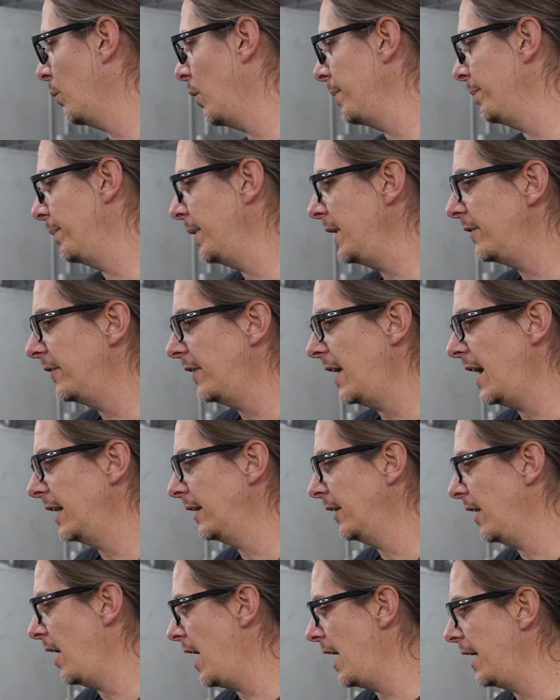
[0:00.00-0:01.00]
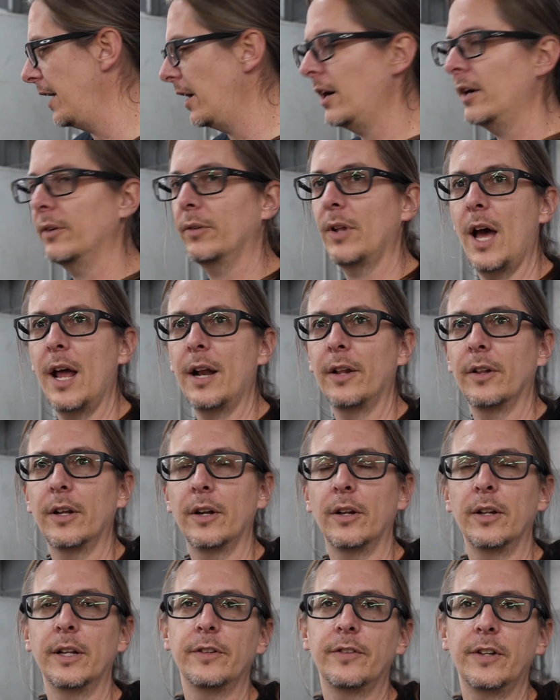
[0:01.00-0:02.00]
the one-piece headliner, a lot of
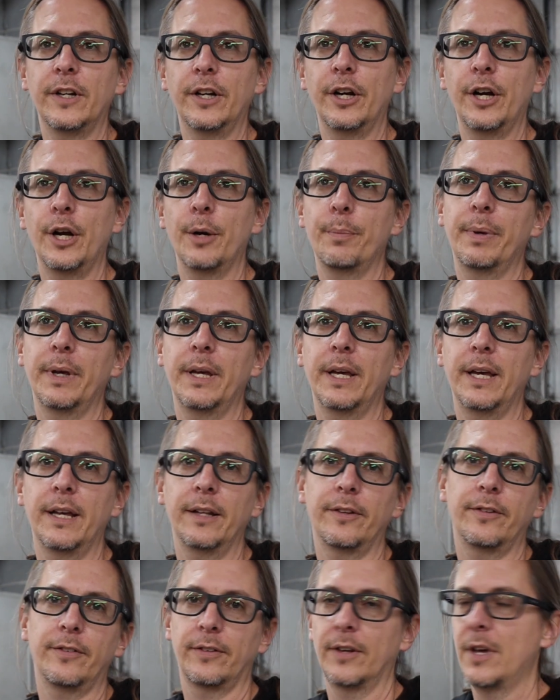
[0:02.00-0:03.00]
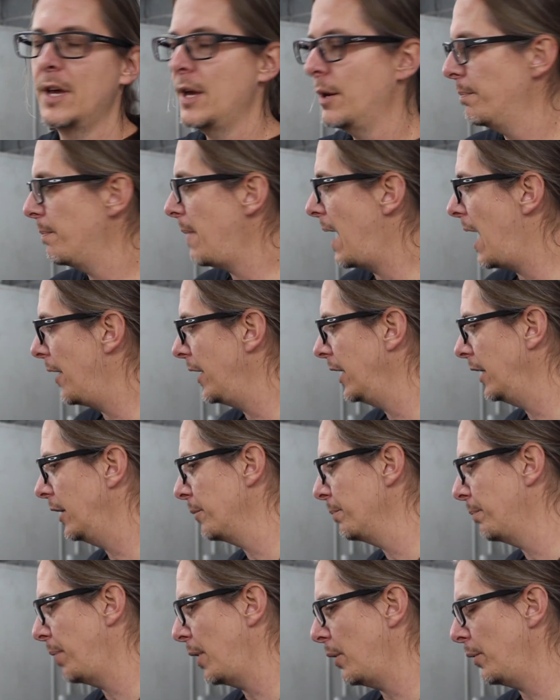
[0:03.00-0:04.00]
little interior bits, mounting
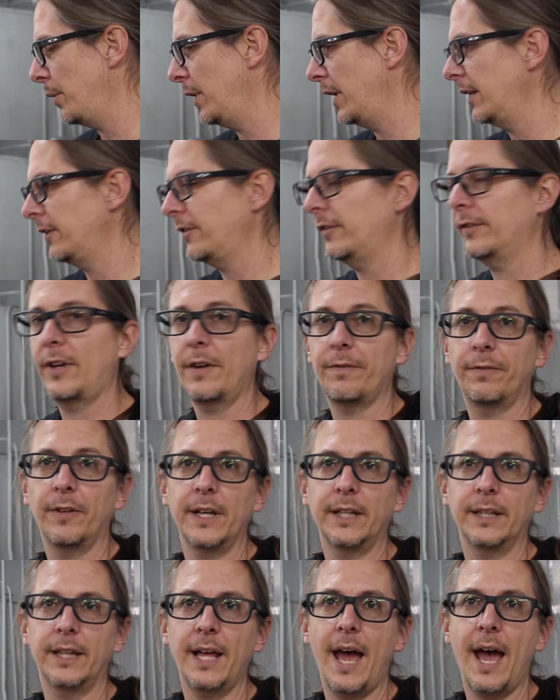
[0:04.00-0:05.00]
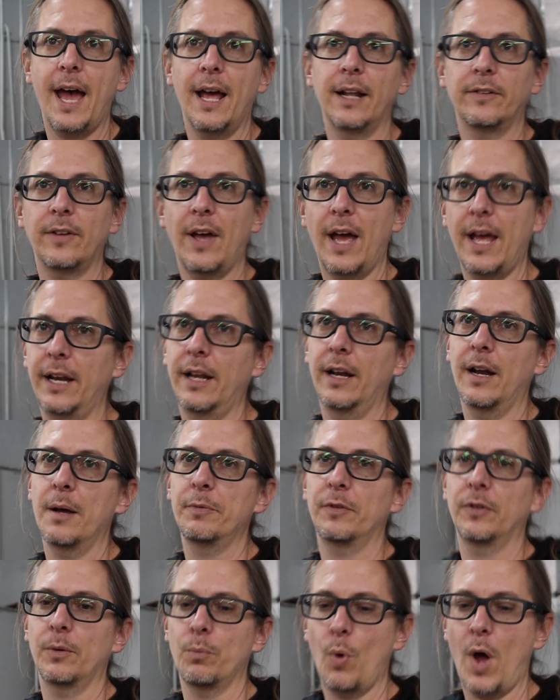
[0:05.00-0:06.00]
components, stuff like that, tidying
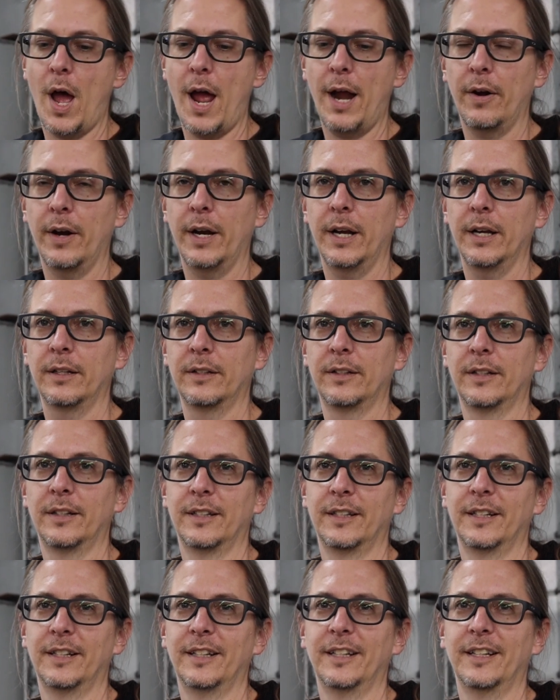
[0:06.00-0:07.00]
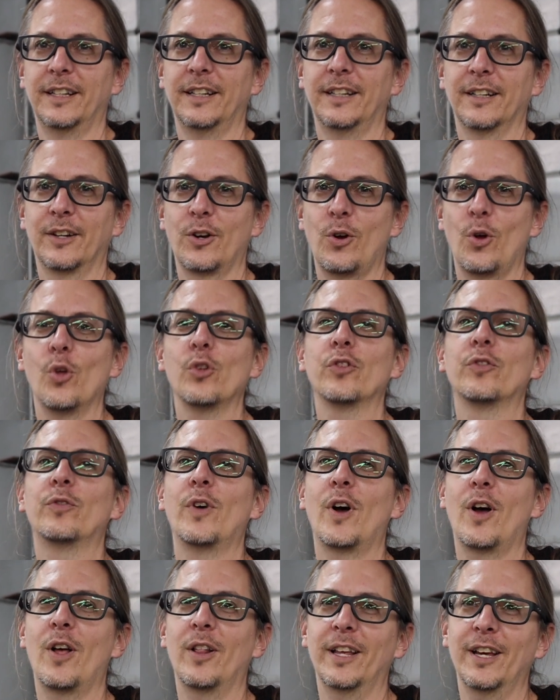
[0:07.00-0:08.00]
up some wiring, coals
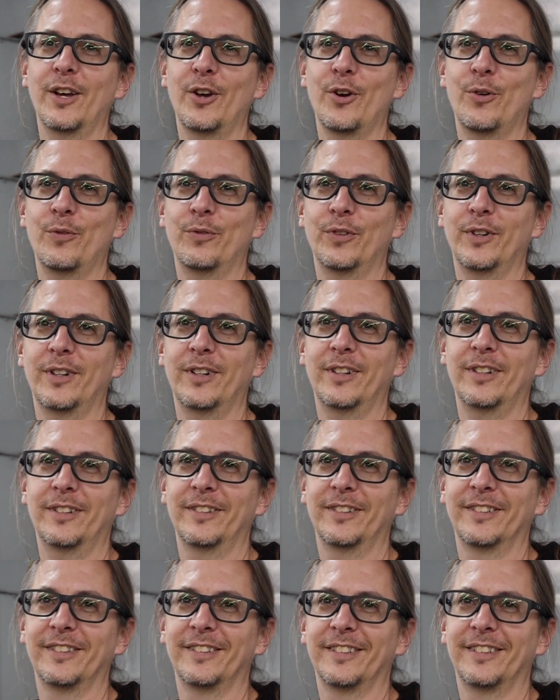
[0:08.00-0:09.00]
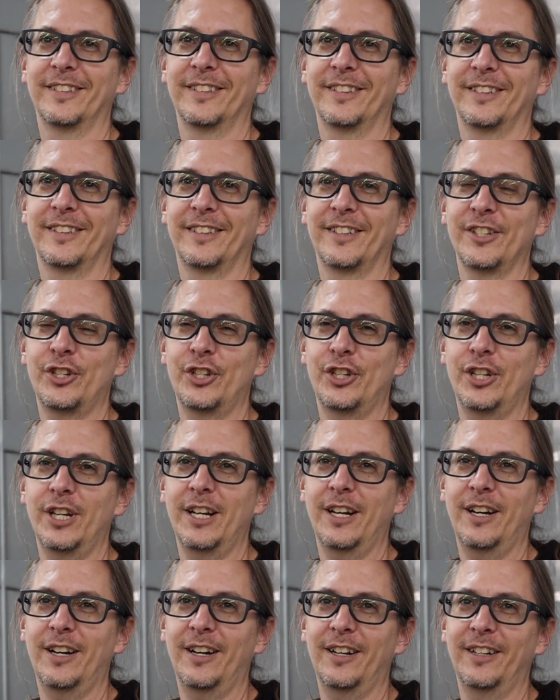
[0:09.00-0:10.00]
falling over the
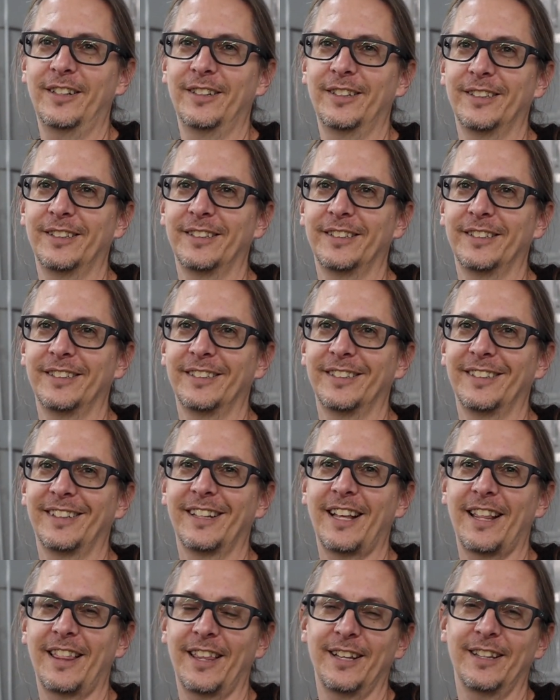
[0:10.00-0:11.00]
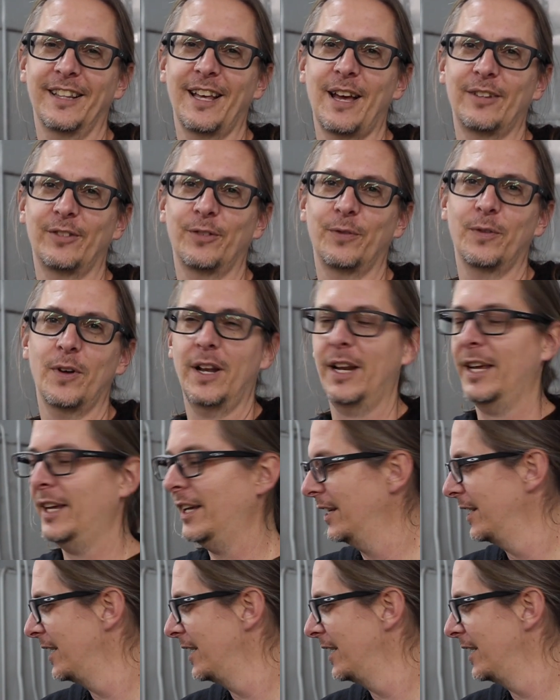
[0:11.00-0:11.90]
shear. I think that's funny.